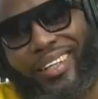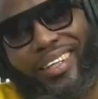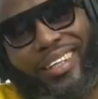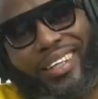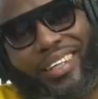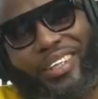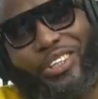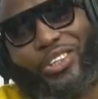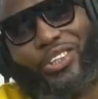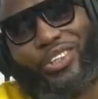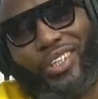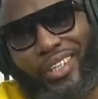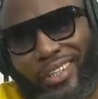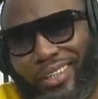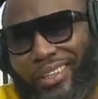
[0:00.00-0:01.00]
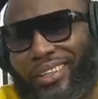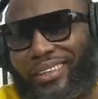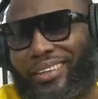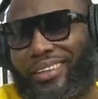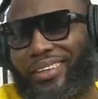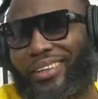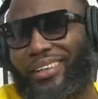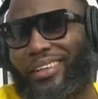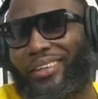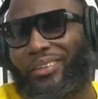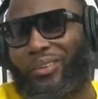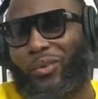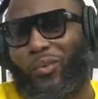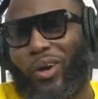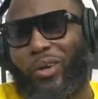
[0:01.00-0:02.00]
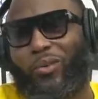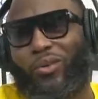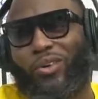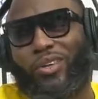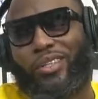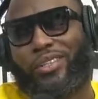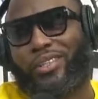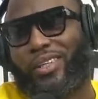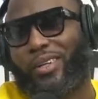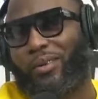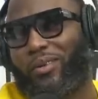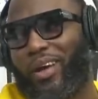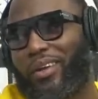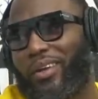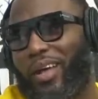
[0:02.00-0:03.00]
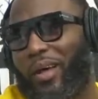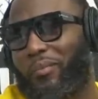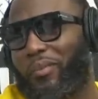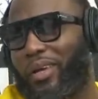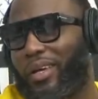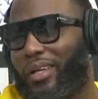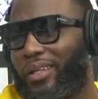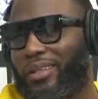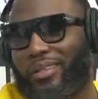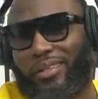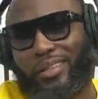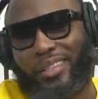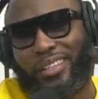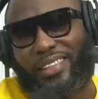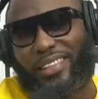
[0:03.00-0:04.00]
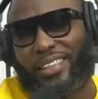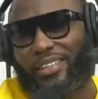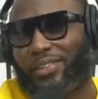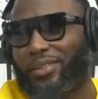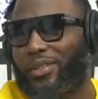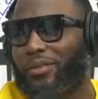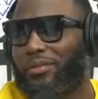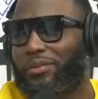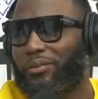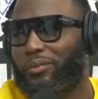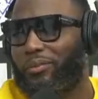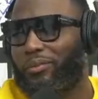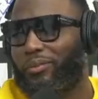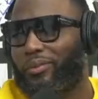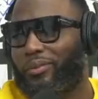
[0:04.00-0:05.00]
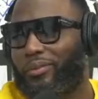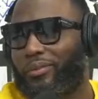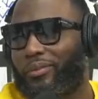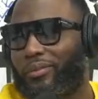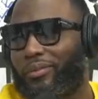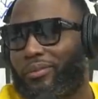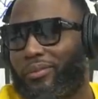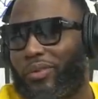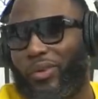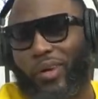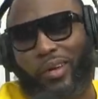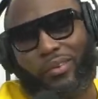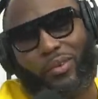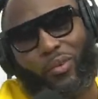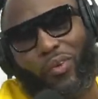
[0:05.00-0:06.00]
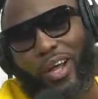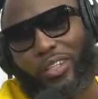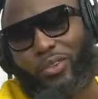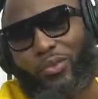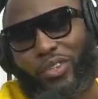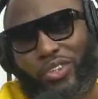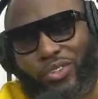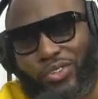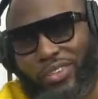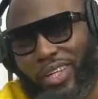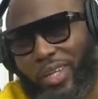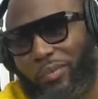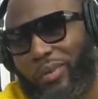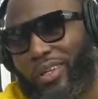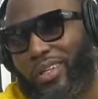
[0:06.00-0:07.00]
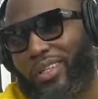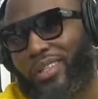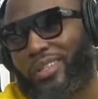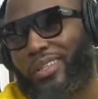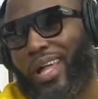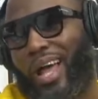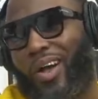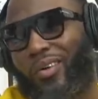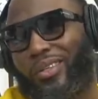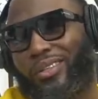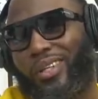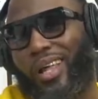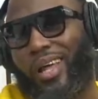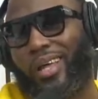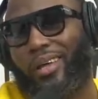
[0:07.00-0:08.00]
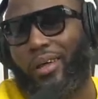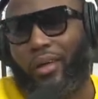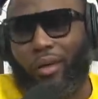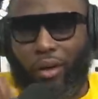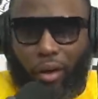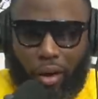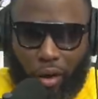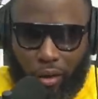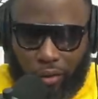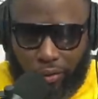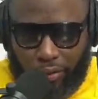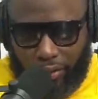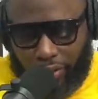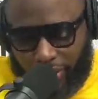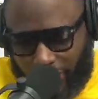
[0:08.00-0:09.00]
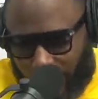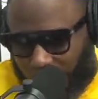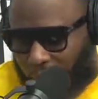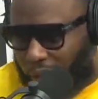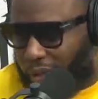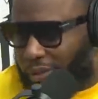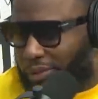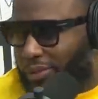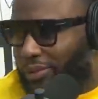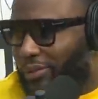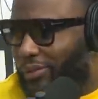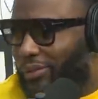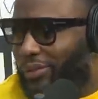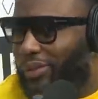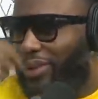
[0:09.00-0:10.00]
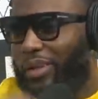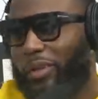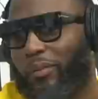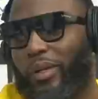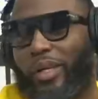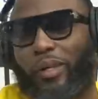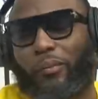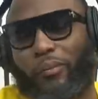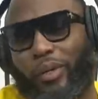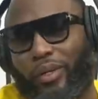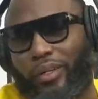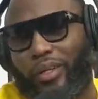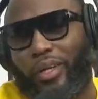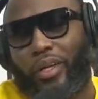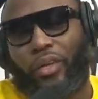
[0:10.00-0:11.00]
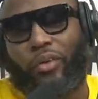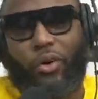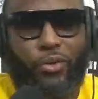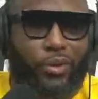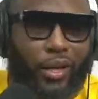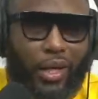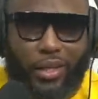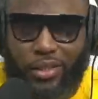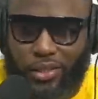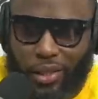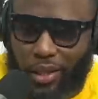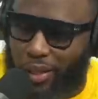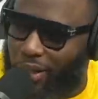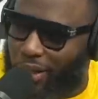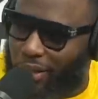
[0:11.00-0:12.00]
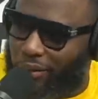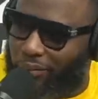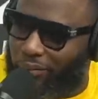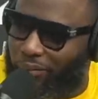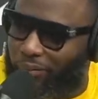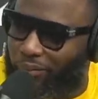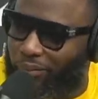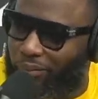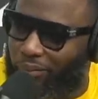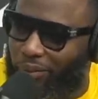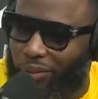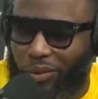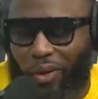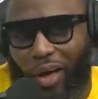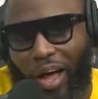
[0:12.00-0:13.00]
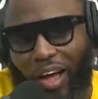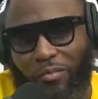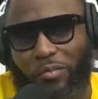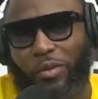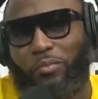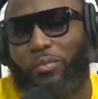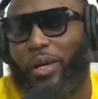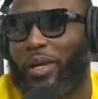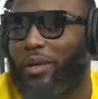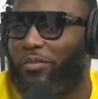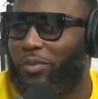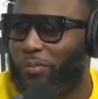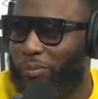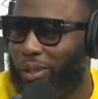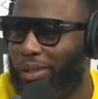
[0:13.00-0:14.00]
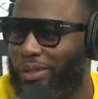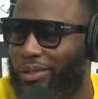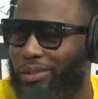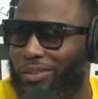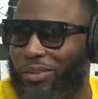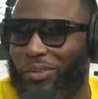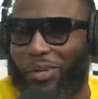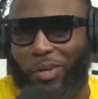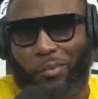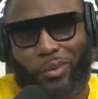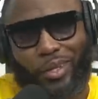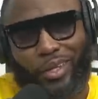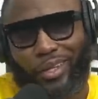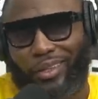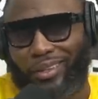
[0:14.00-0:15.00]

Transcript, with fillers: talk to me. Shit, the way the world is set up right now, man, is is sensitive. Yeah. You have to watch what you say because now it's like, oh, you're gonna get canceled. You know yeah. what I mean? But no, you can't say that. Yeah. You know, I've been banned for places, you know what I mean,